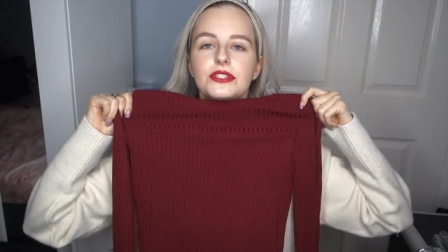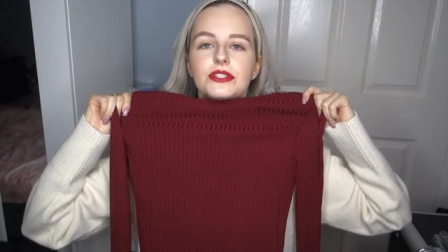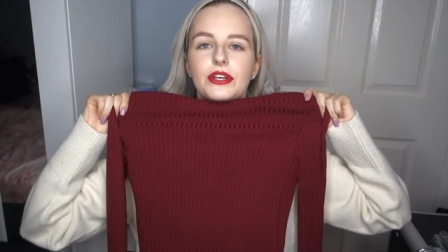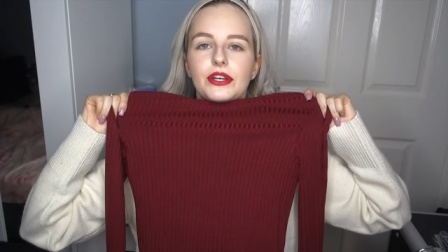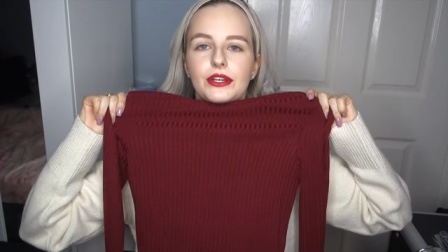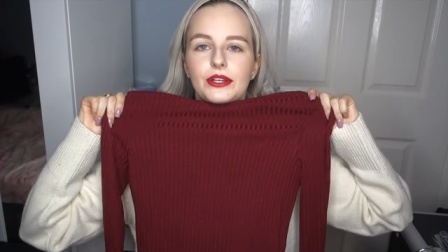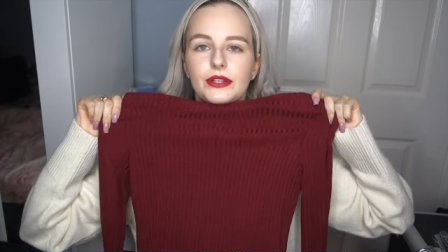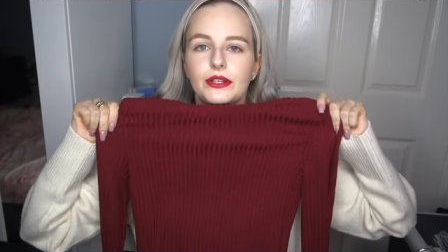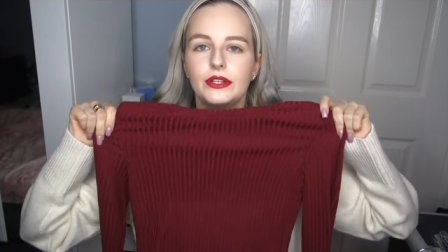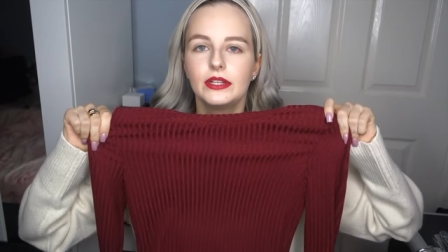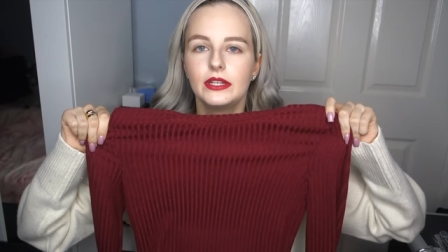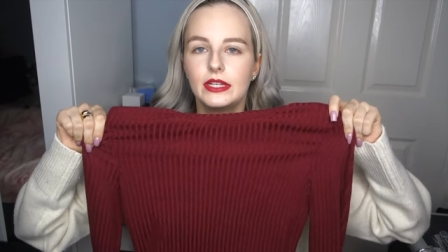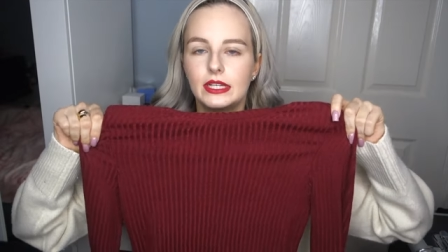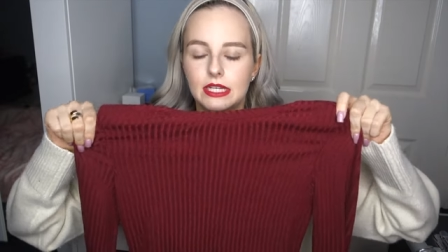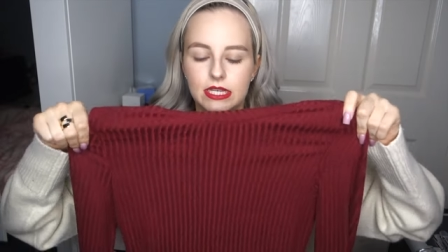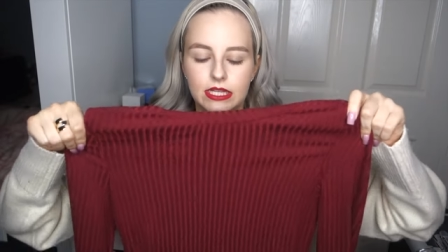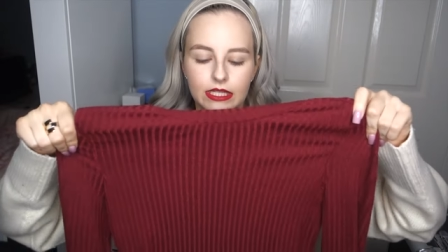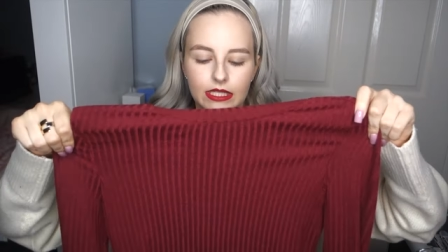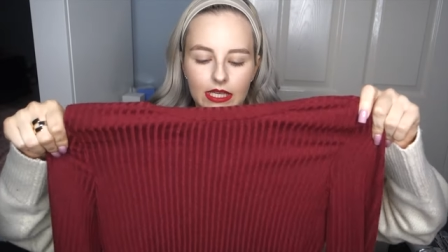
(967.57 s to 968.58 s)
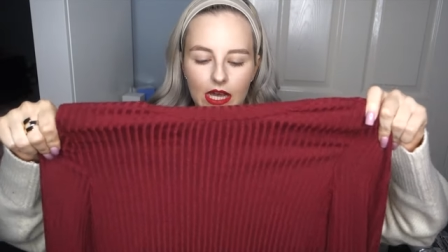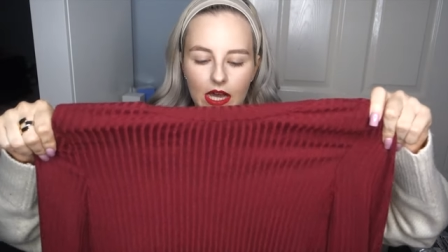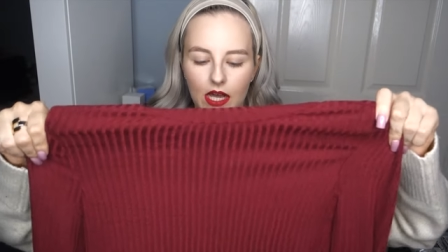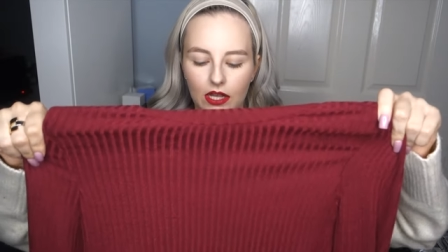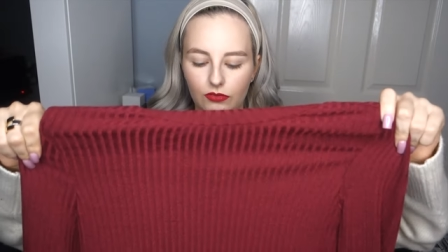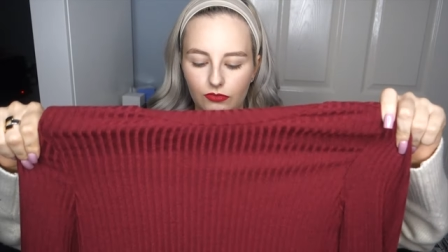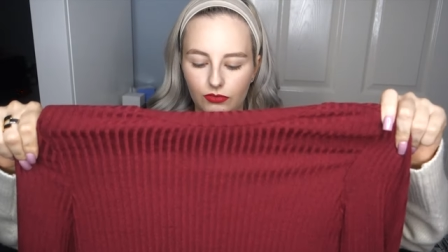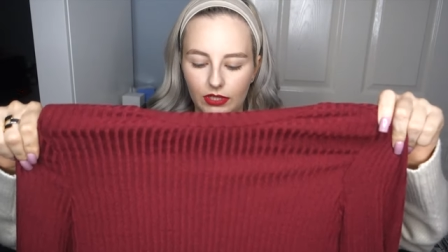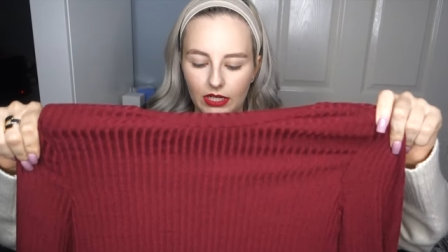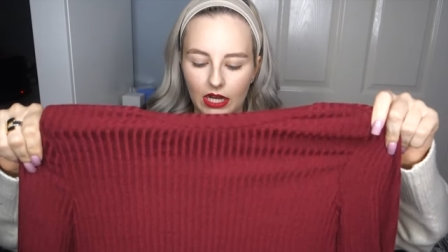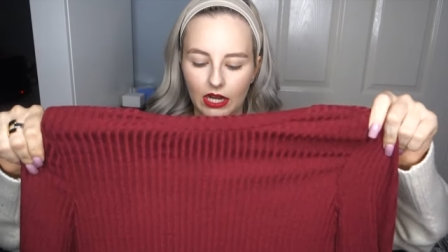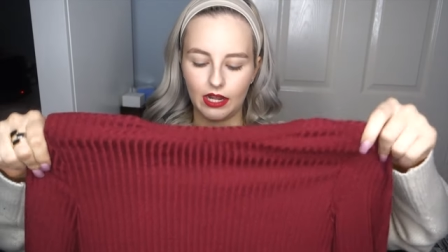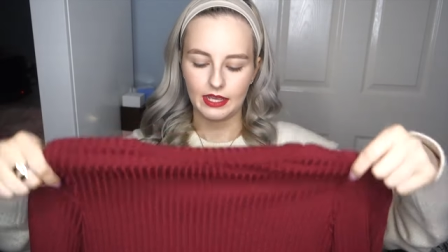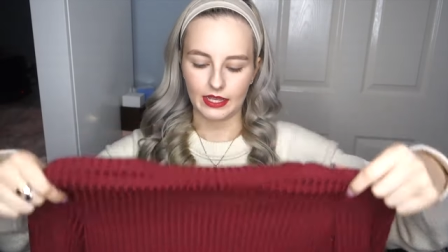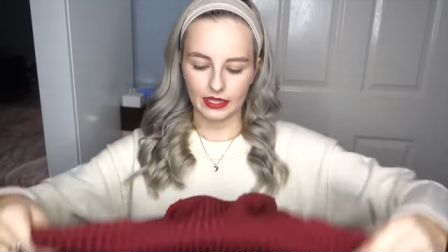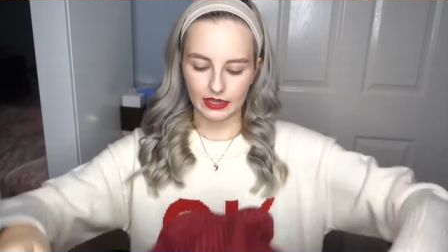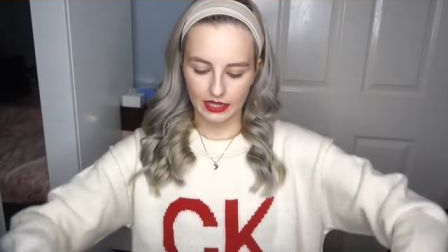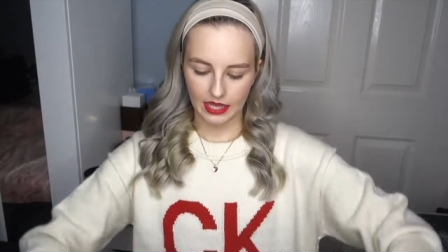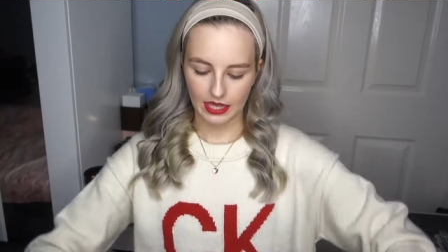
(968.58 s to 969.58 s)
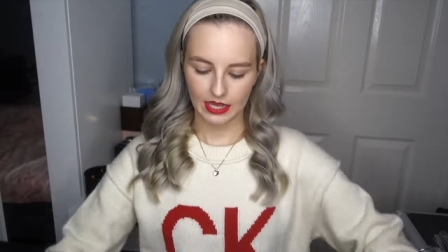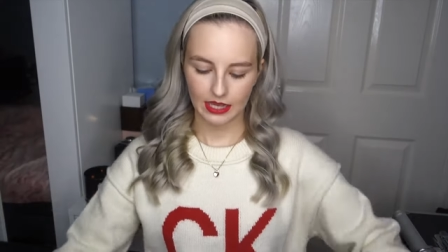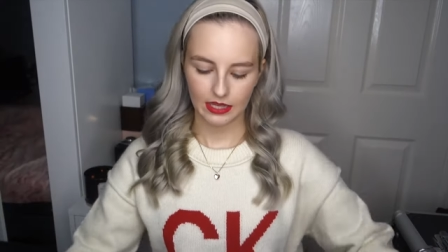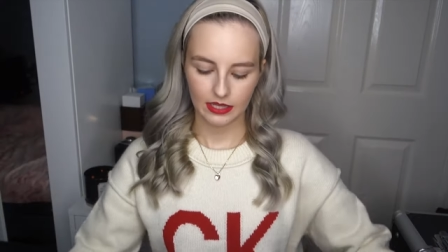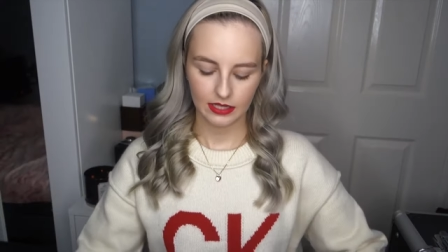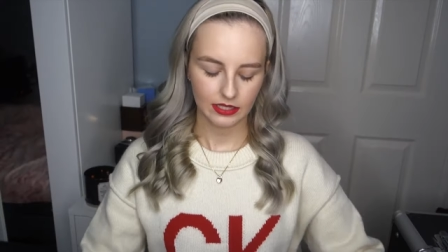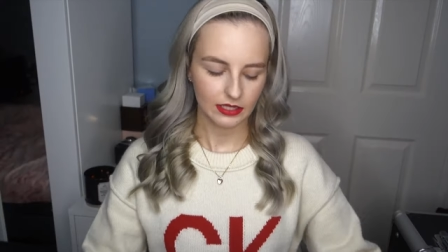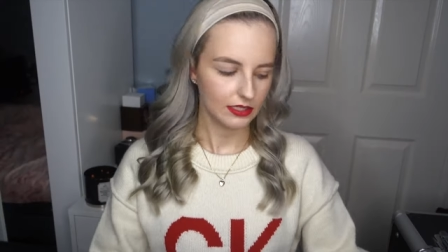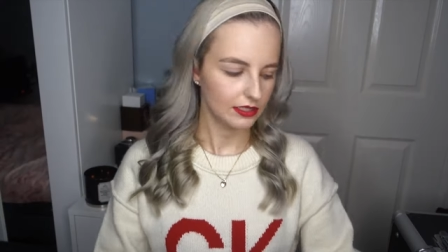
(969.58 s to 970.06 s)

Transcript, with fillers: So yeah, I really like that.